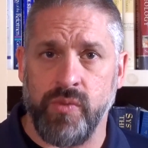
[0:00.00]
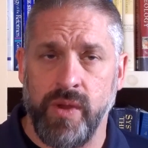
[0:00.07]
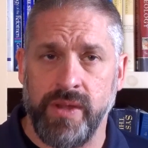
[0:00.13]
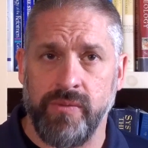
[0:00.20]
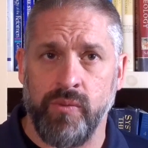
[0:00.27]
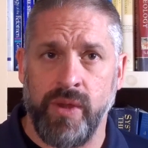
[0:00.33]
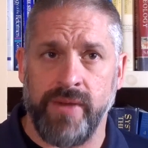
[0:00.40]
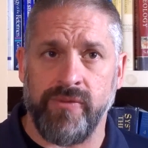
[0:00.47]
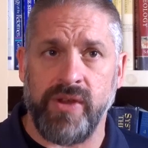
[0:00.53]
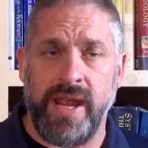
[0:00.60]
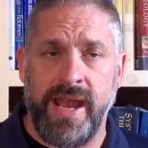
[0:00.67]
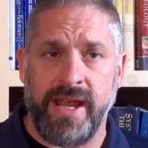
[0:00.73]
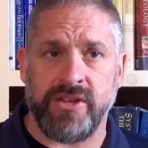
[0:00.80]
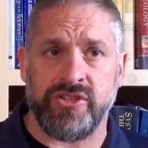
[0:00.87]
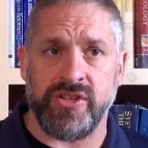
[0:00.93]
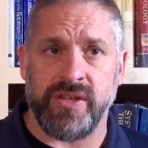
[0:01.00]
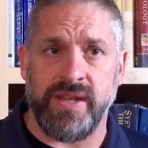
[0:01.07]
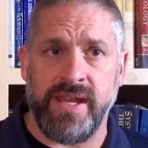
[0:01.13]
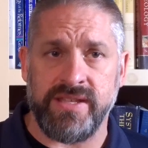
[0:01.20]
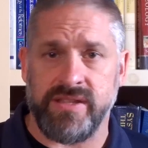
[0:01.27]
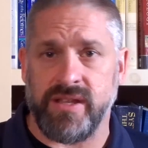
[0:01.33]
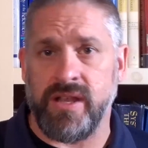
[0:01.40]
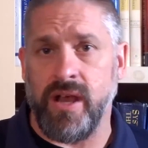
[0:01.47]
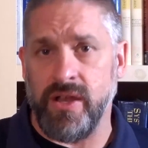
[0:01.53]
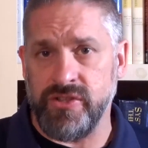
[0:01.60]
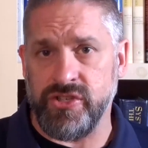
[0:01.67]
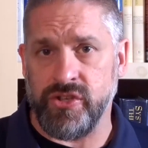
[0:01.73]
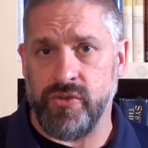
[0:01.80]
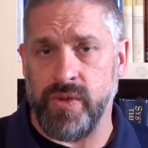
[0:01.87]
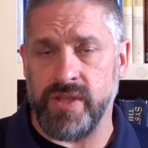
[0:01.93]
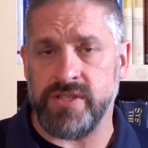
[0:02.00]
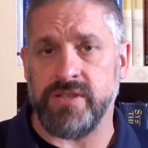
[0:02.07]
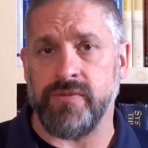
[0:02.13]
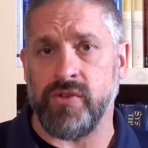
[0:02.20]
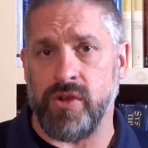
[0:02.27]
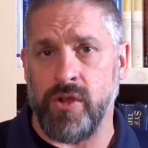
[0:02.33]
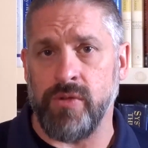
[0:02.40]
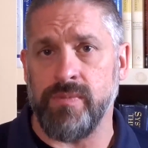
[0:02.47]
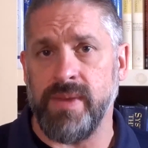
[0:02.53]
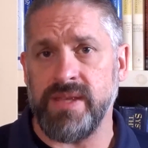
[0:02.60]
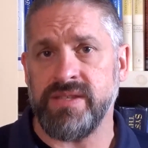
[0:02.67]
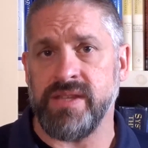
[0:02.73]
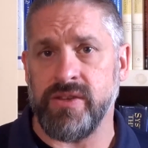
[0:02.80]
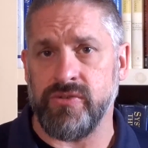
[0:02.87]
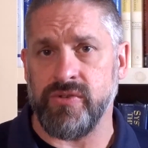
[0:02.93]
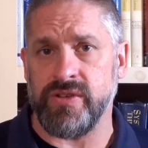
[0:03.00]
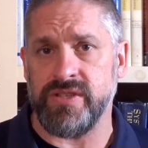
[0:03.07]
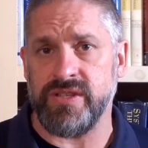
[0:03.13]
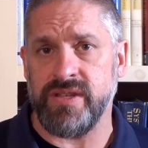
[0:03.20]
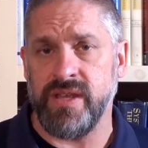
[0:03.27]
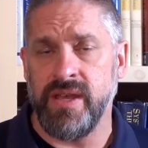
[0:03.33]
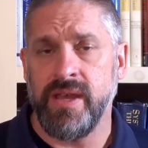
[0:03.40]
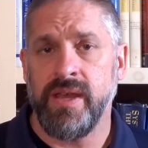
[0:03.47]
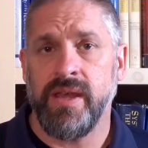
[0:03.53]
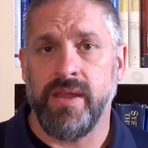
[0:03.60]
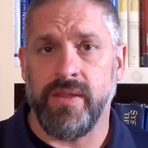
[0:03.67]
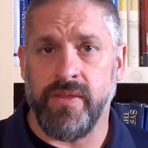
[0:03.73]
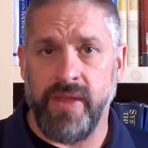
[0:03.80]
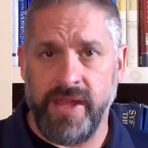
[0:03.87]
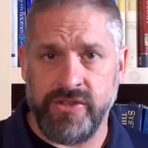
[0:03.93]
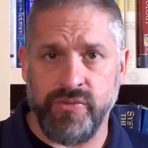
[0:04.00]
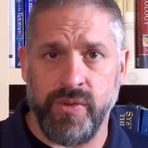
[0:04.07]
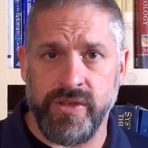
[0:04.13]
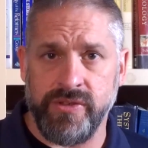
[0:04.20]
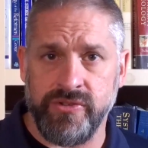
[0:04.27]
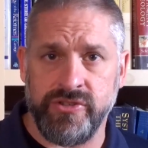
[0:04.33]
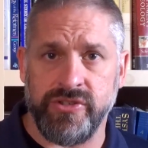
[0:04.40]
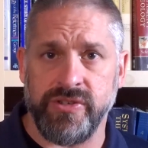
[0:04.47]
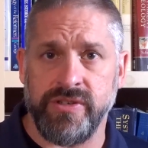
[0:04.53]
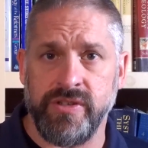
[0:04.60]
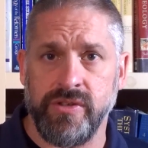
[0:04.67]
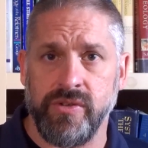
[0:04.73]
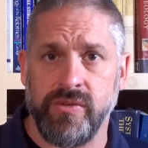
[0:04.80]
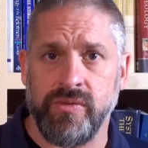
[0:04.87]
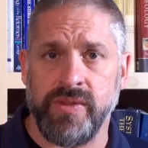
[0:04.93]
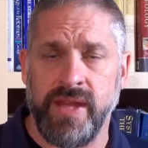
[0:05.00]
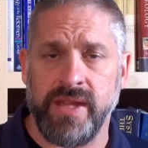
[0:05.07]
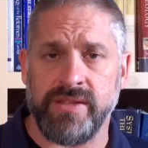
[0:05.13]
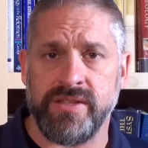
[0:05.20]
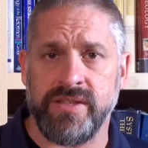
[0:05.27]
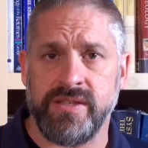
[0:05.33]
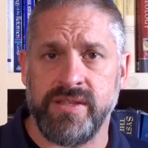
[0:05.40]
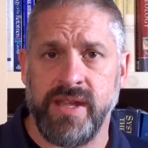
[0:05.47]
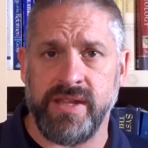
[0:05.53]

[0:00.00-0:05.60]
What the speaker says: Whatever action has the consequence of your own best interest, that's what you should do. That's